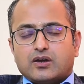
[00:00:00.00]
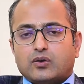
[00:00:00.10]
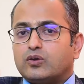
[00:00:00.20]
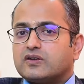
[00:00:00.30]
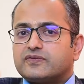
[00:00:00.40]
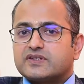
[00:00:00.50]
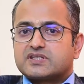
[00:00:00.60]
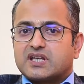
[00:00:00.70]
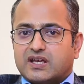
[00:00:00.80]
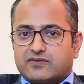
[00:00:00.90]
All of
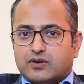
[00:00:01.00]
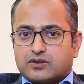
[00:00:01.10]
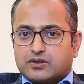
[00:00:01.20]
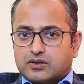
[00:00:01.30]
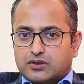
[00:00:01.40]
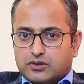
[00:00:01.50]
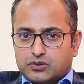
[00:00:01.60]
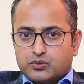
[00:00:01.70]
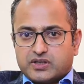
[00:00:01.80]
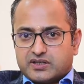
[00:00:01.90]
us have got
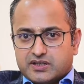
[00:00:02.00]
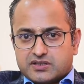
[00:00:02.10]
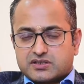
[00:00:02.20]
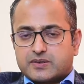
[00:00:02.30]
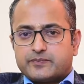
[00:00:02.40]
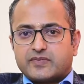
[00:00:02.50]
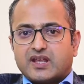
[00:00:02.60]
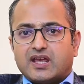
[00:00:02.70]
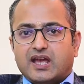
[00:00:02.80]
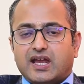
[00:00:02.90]
two kidneys,
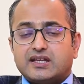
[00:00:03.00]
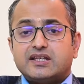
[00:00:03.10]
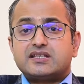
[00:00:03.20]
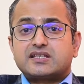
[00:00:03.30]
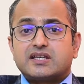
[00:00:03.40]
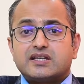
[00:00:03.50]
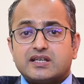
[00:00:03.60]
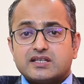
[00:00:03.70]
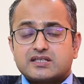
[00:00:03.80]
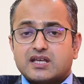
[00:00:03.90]
and these
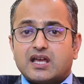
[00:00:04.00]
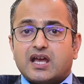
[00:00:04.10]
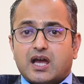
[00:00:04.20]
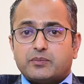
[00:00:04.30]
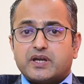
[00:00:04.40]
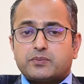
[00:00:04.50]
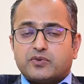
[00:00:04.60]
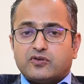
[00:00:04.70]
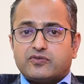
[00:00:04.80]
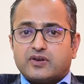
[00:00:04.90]
kidneys are made up
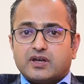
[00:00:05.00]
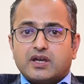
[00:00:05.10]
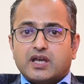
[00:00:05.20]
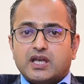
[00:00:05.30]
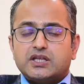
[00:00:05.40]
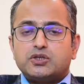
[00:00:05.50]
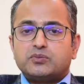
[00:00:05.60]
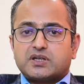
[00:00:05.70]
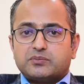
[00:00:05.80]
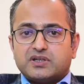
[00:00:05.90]
of
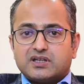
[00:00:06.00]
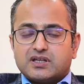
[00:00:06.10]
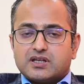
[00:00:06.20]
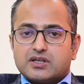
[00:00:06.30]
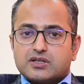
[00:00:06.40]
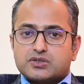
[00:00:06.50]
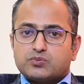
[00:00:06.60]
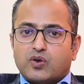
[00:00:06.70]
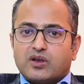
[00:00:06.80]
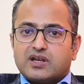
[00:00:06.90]
innumerable
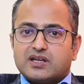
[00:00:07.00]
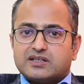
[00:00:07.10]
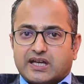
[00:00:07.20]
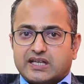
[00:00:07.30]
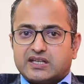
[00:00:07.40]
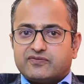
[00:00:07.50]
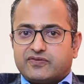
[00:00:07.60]
small tiny